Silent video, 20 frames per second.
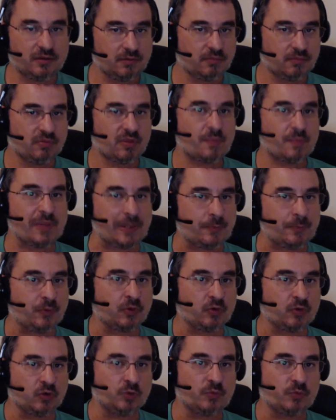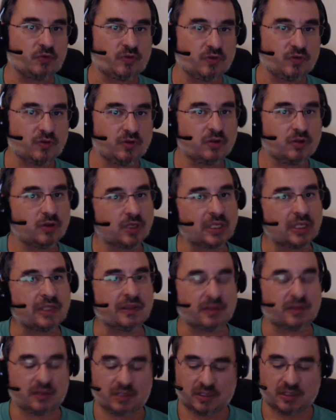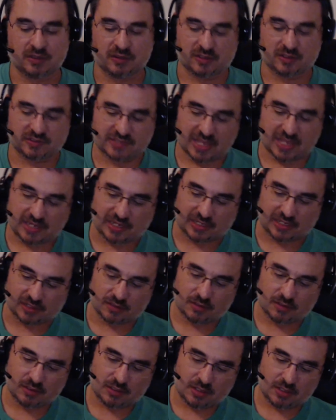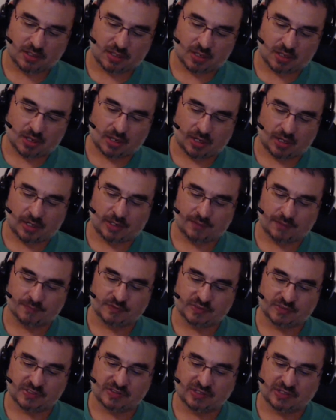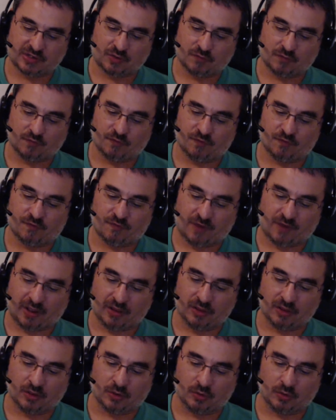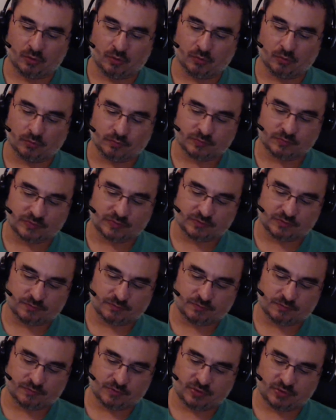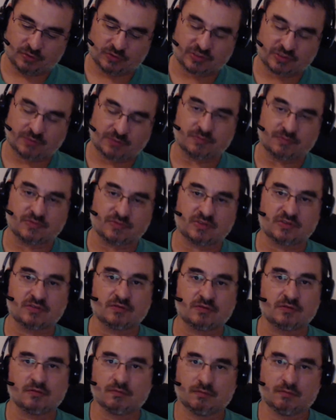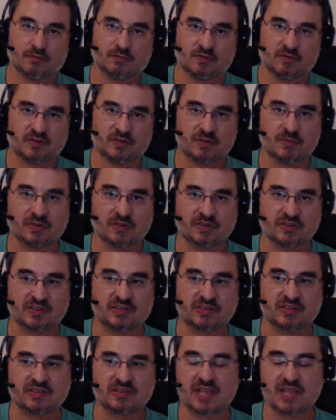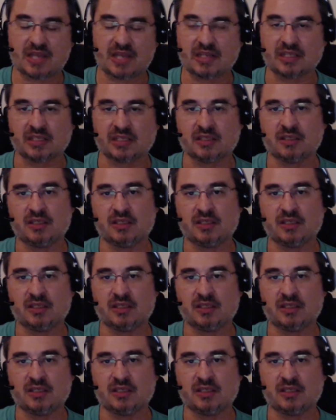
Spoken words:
the people groups in the setting. Since I don't follow, some existing setting,